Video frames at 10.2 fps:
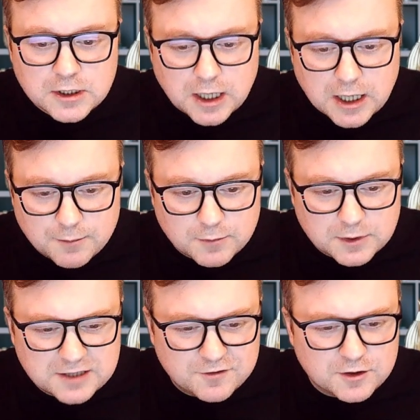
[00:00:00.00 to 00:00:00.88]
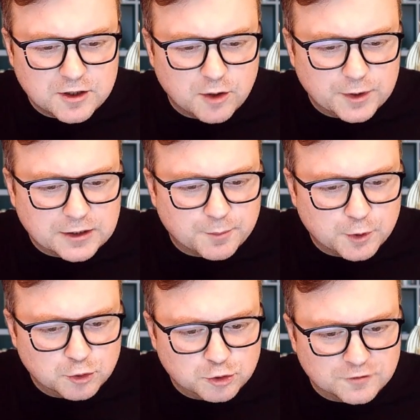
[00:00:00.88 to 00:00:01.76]
Even knowing the
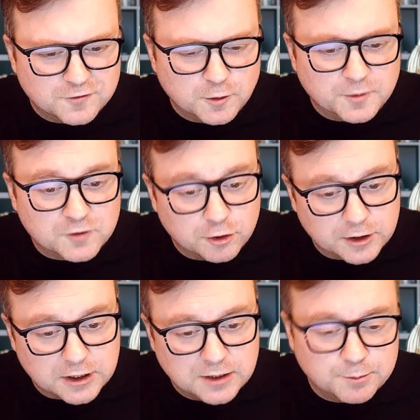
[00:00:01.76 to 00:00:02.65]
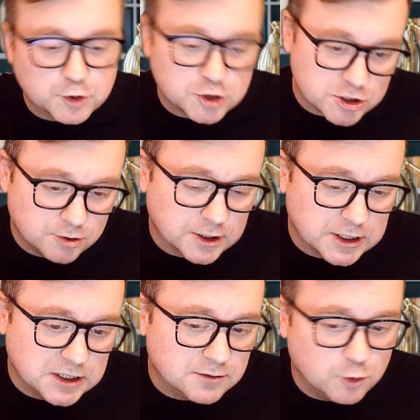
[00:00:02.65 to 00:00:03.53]
plural form of curriculum, which is
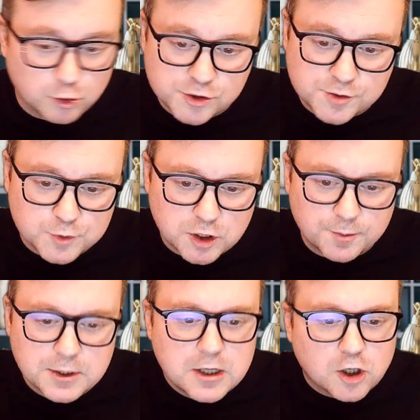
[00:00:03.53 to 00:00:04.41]
curricula, awesome job.